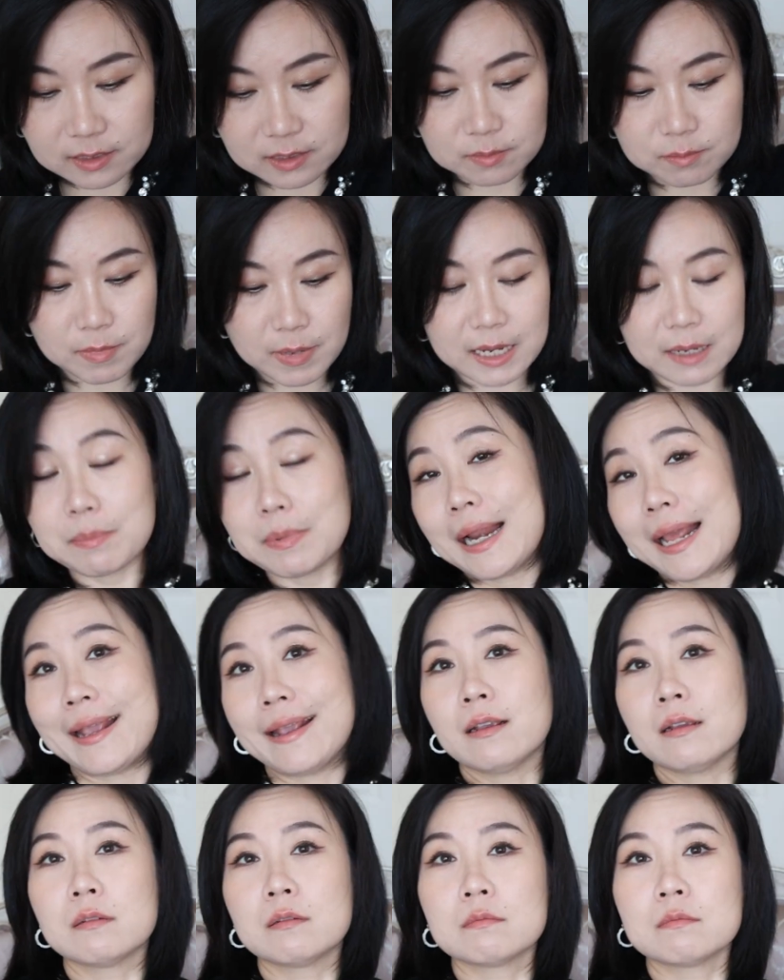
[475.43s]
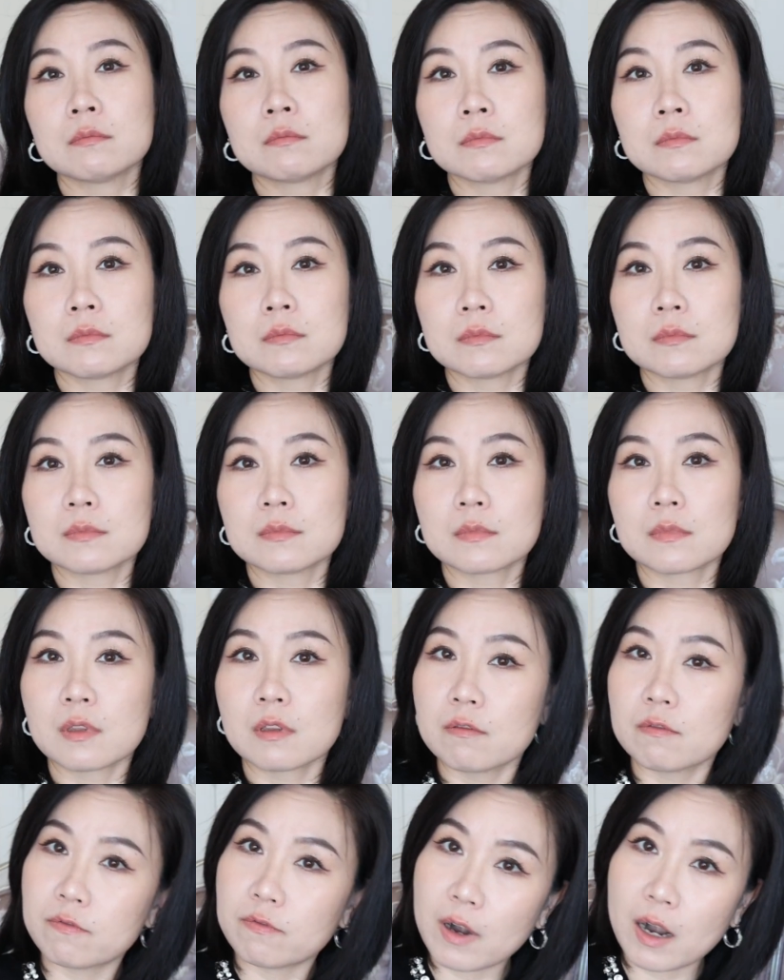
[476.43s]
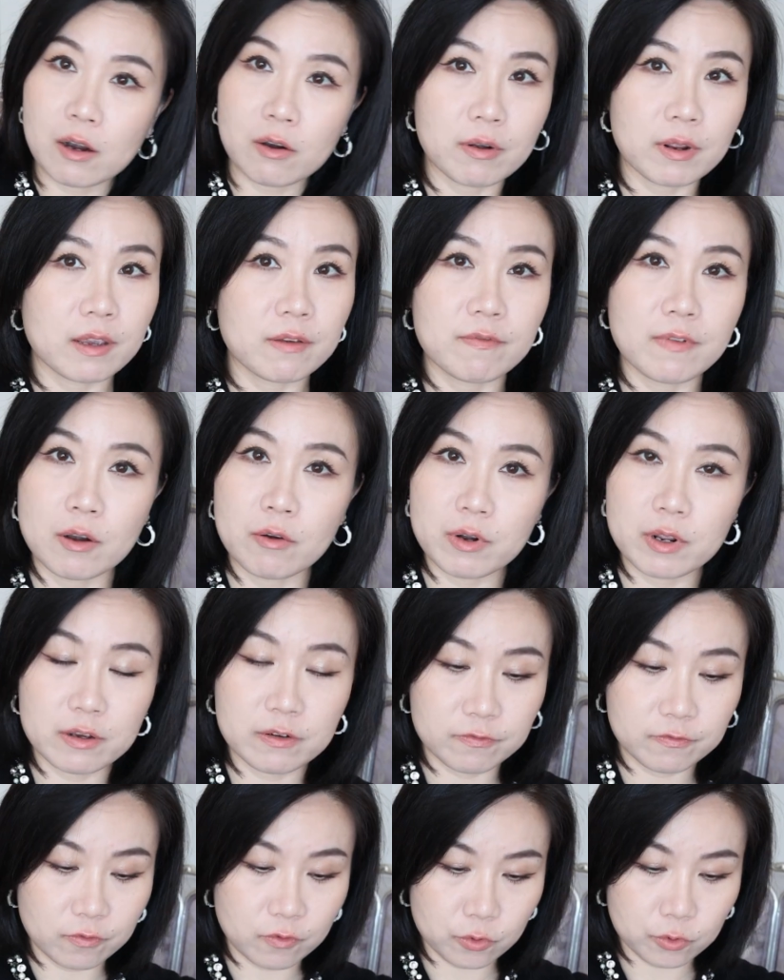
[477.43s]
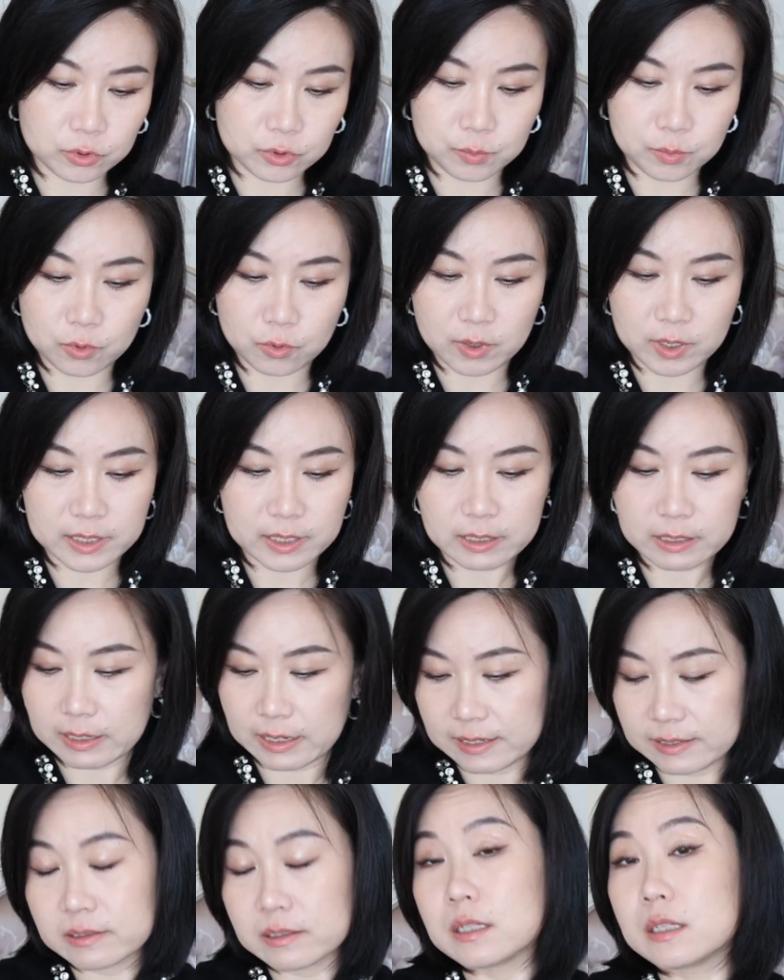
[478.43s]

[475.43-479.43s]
is Maybelline. Very, very affordable. I think it